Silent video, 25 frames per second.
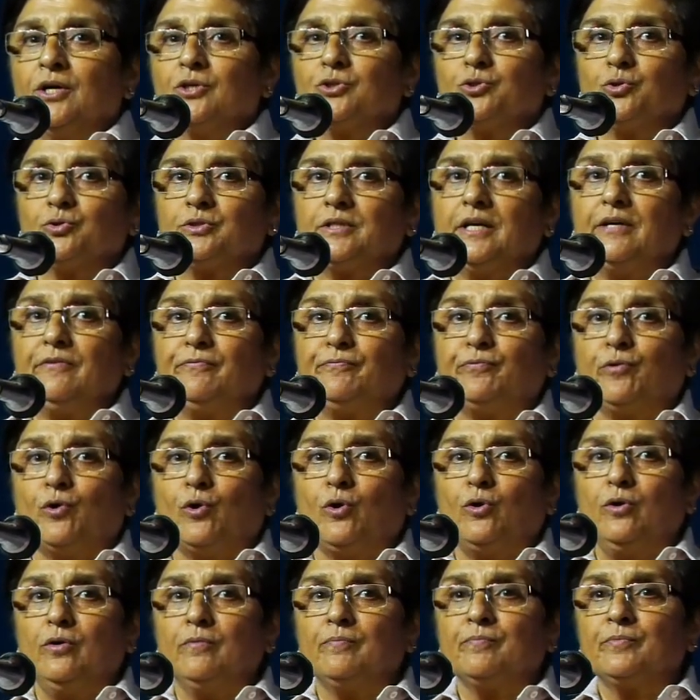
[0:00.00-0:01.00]
So
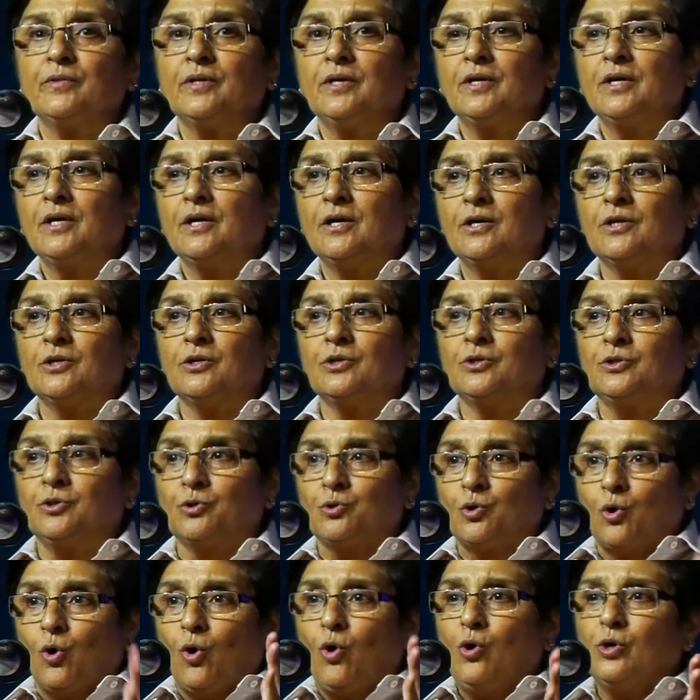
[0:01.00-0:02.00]
therefore,
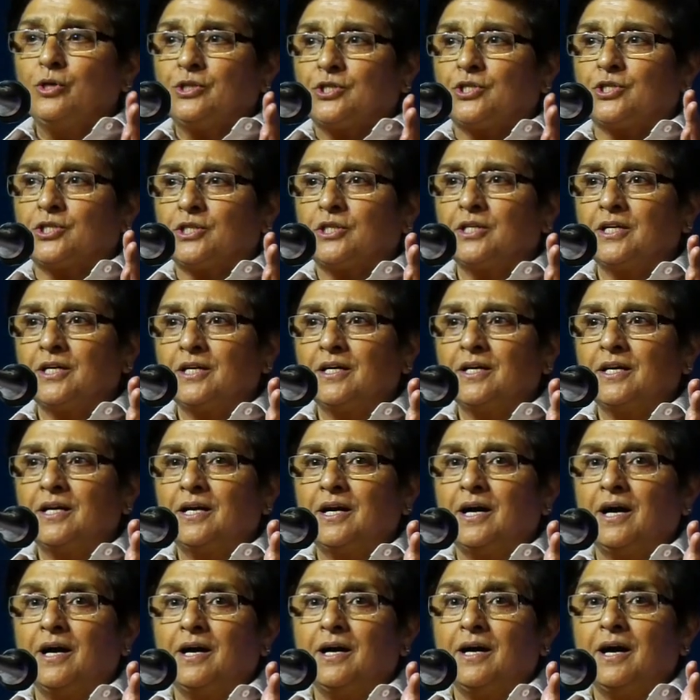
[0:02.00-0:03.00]
roads
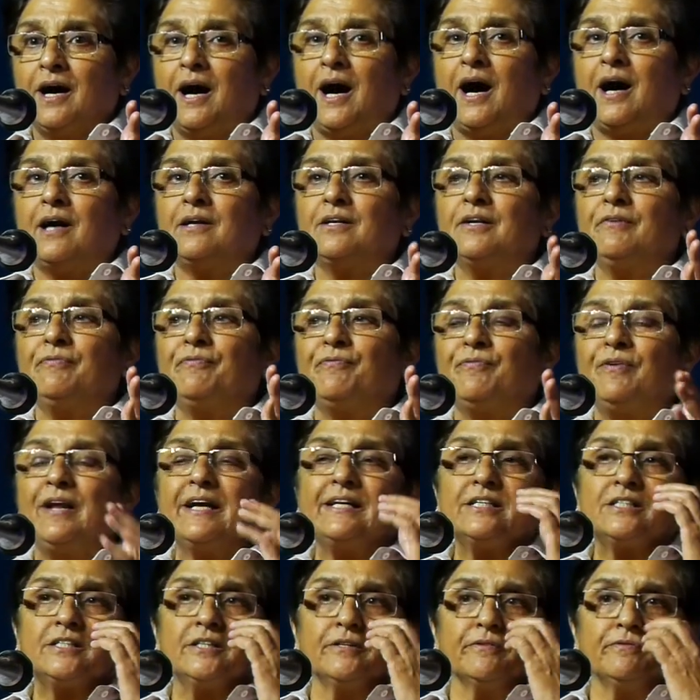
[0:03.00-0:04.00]
are
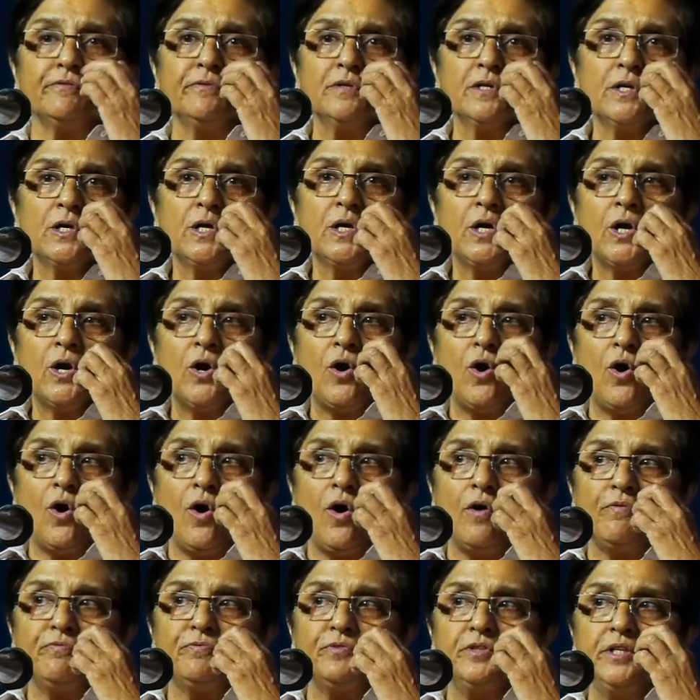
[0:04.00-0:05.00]
reflective
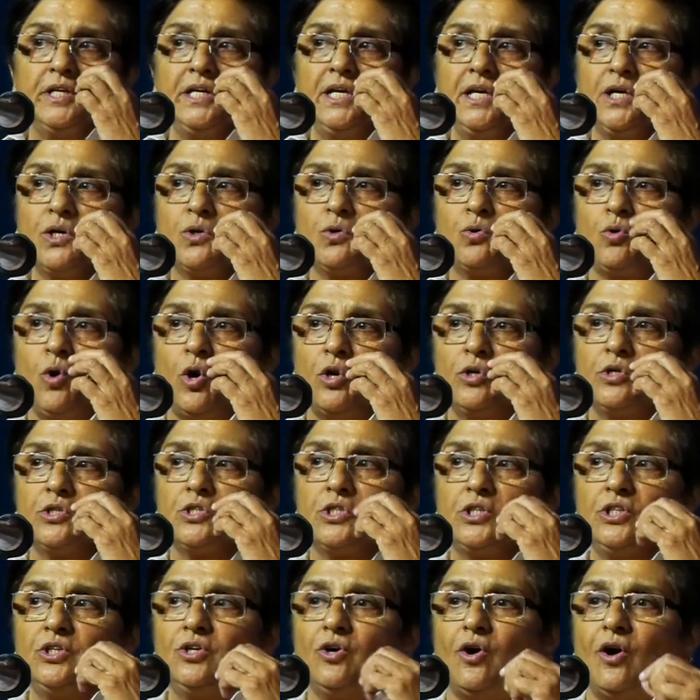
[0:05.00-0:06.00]
of the
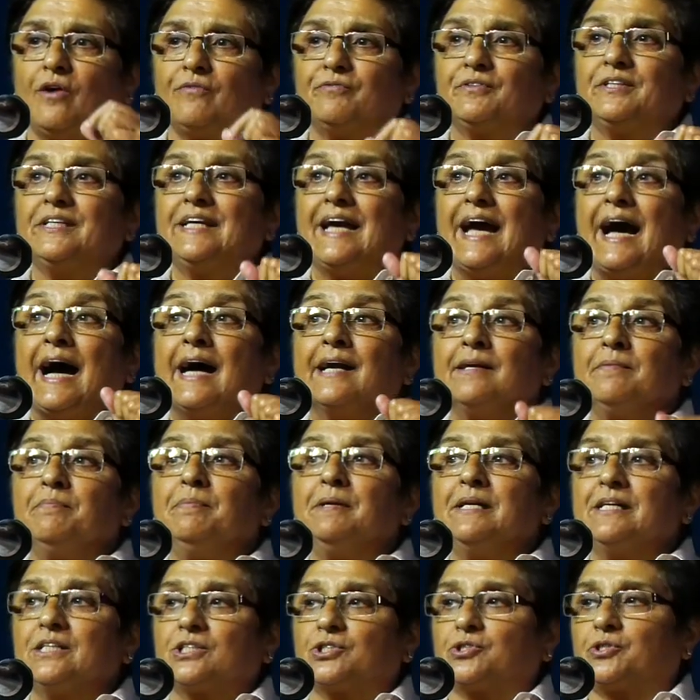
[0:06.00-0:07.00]
quality of the
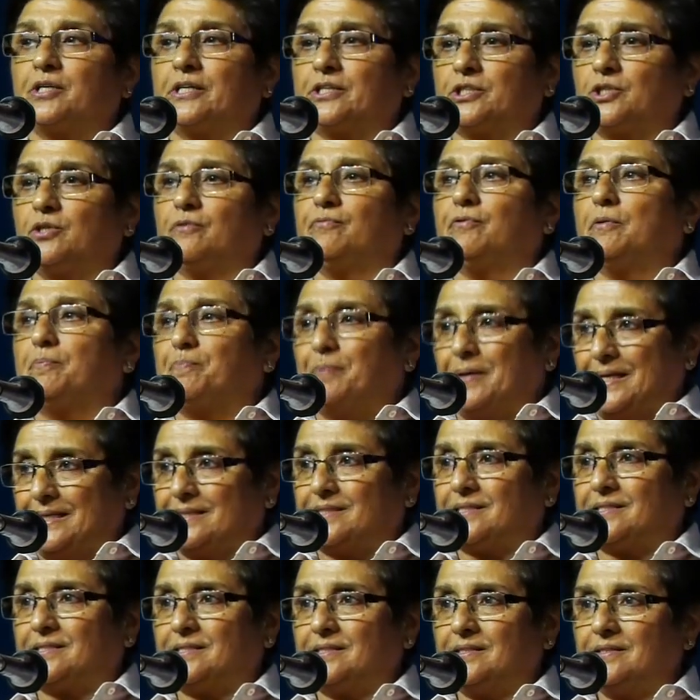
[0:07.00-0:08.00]
administration of a
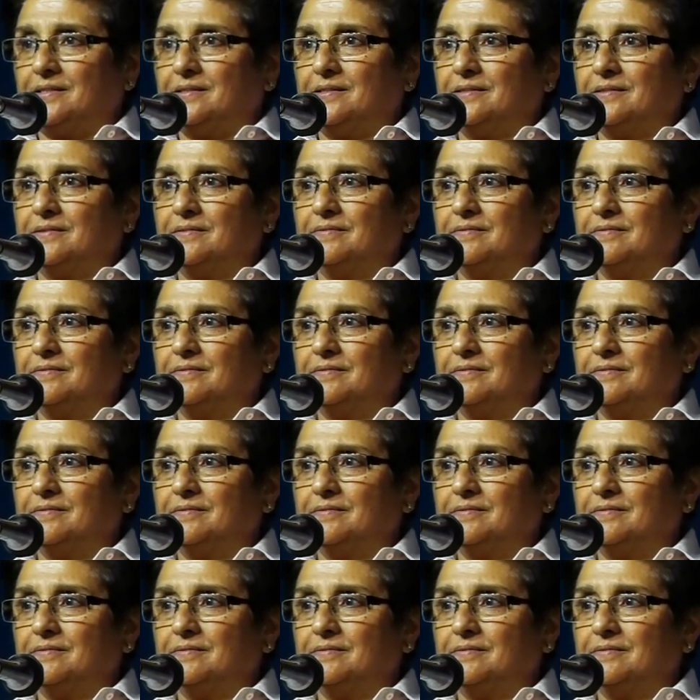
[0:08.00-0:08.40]
place.